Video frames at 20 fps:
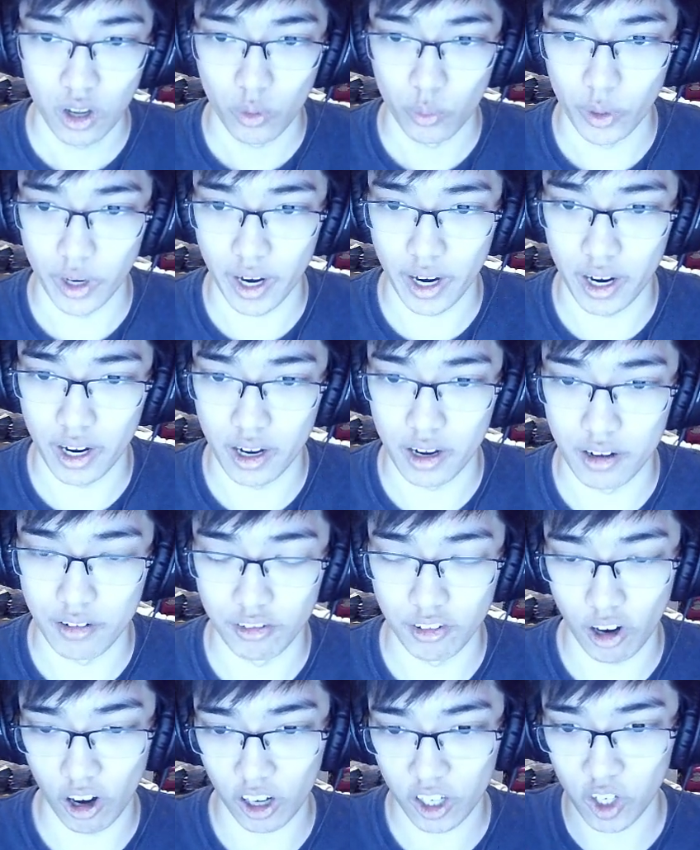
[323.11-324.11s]
We have
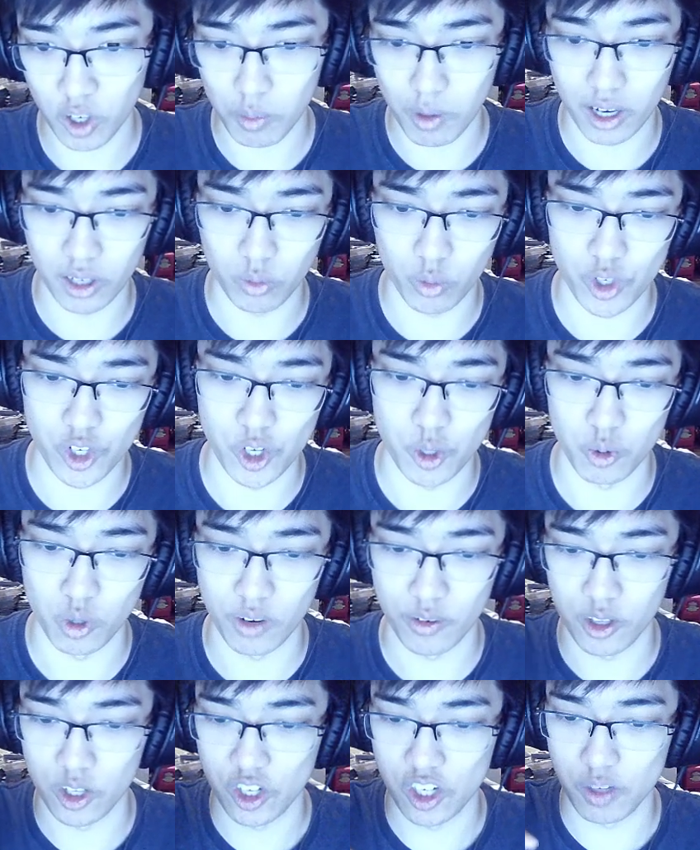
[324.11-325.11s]
Argomon, which is
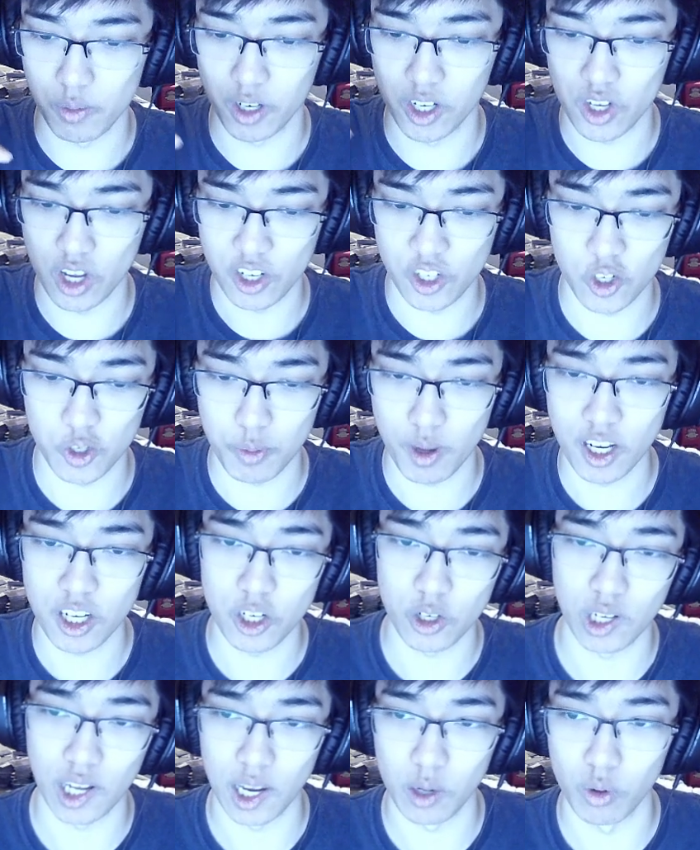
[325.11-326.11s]
whenever the Digimon is unsuspended,
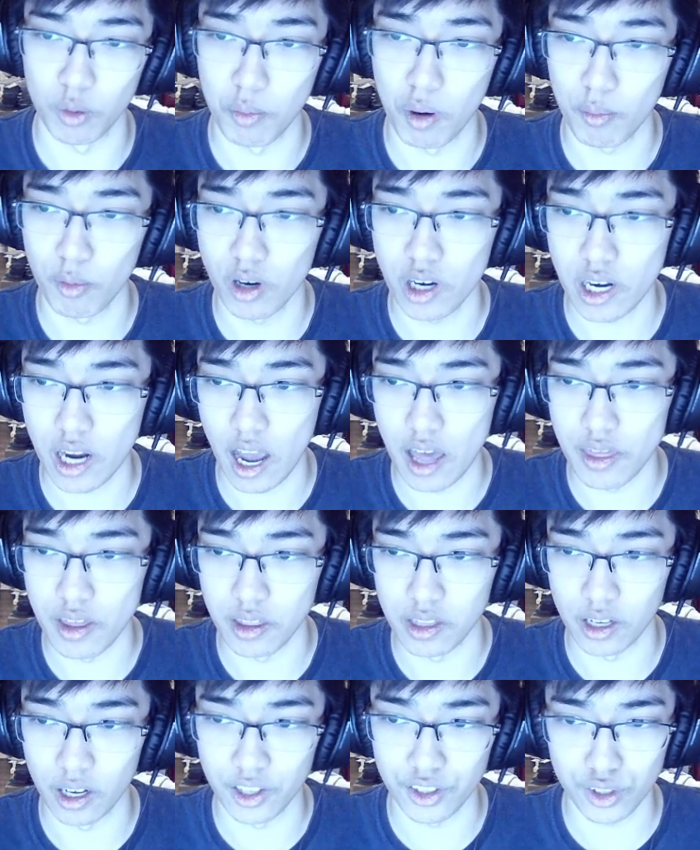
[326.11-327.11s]
you gain 1 memory. And then
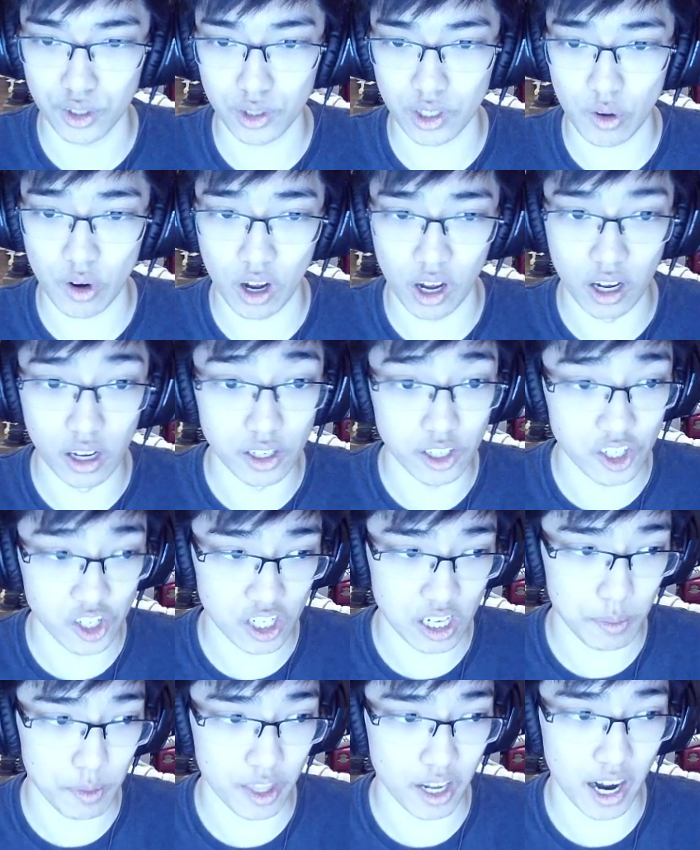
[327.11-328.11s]
the other
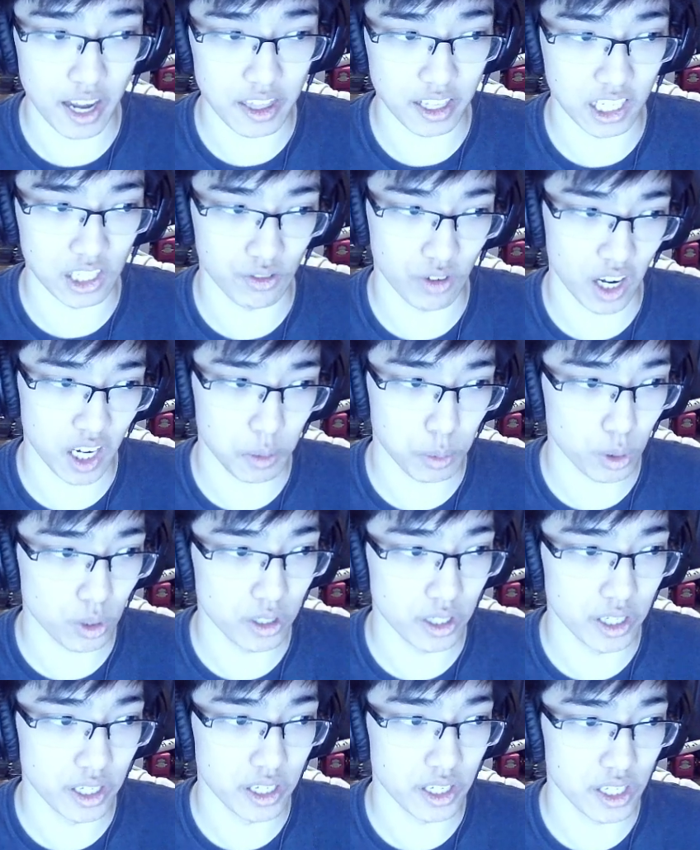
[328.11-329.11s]
Digitama that I think is viable
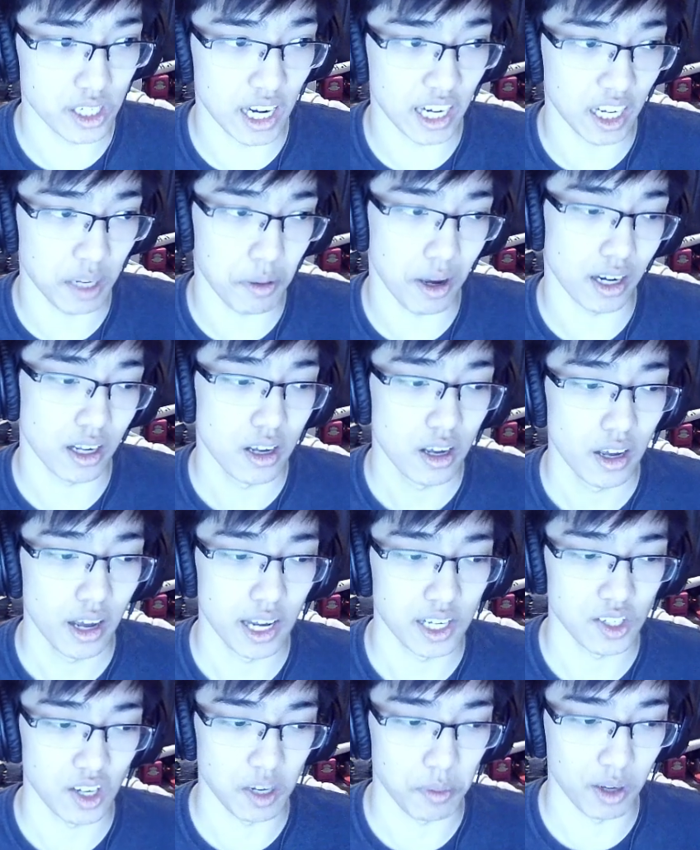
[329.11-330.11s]
is Tanemon,
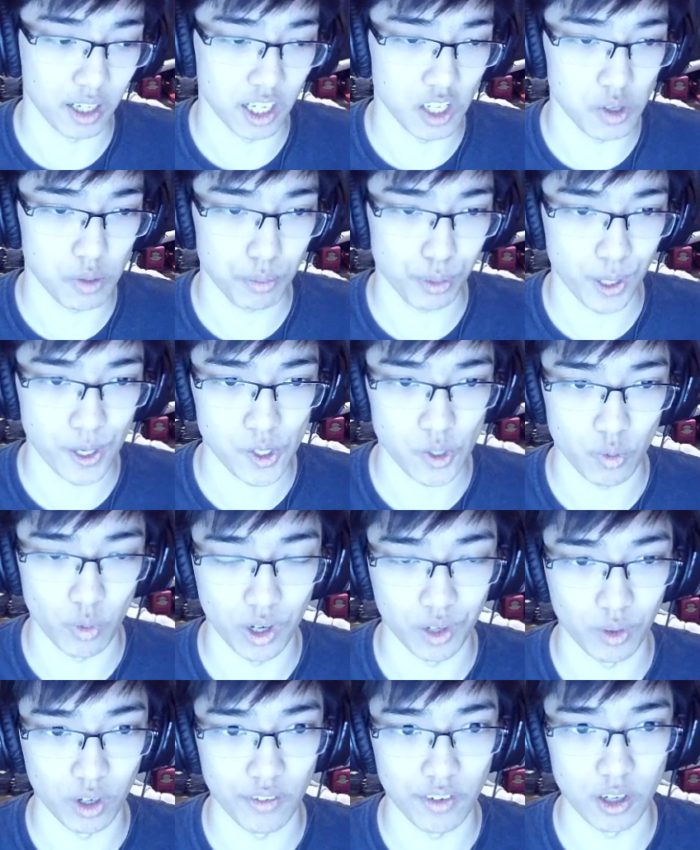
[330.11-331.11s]
as Tanemon gets +1
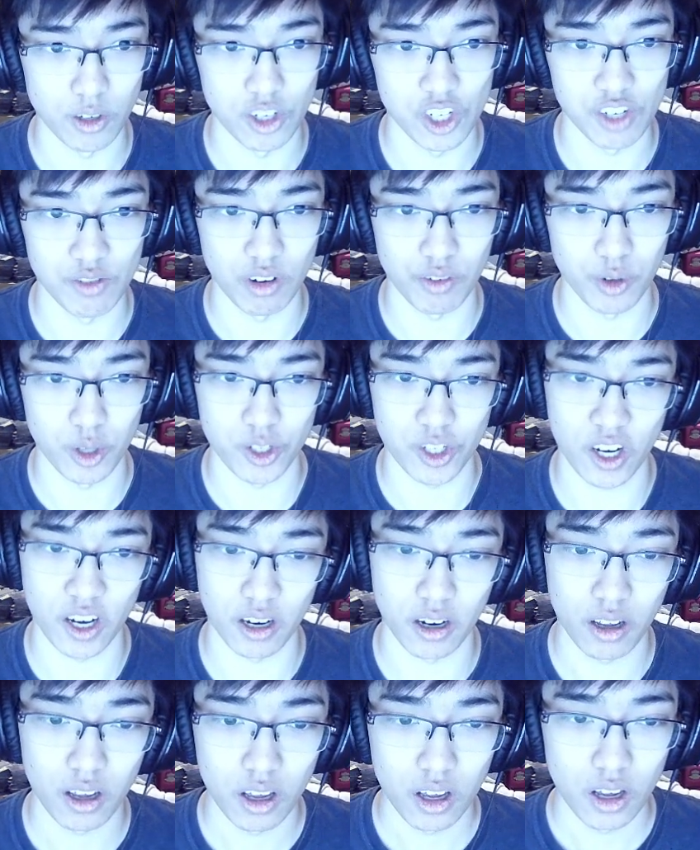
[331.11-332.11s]
whenever you Digivolve for the turn.
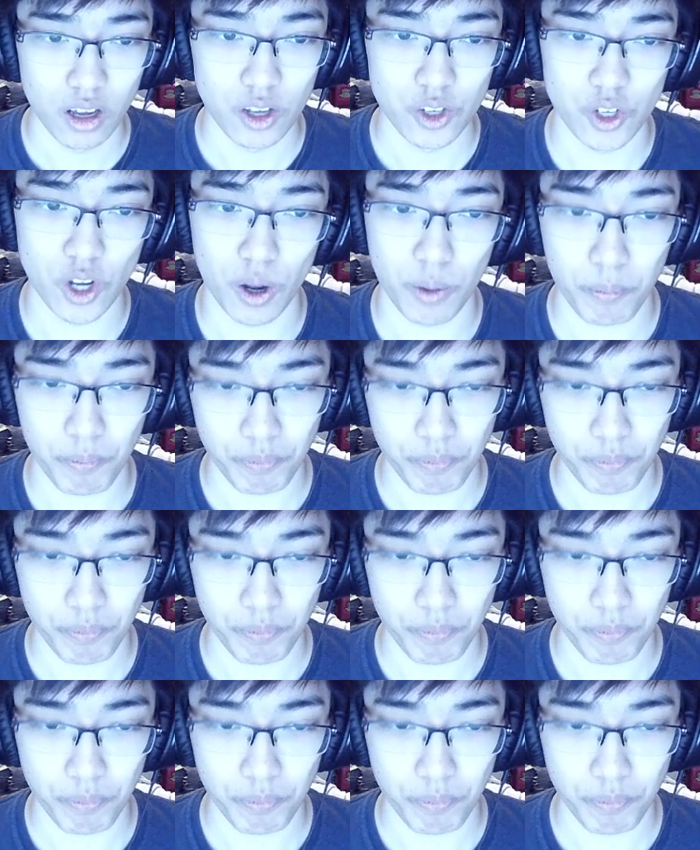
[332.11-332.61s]
So,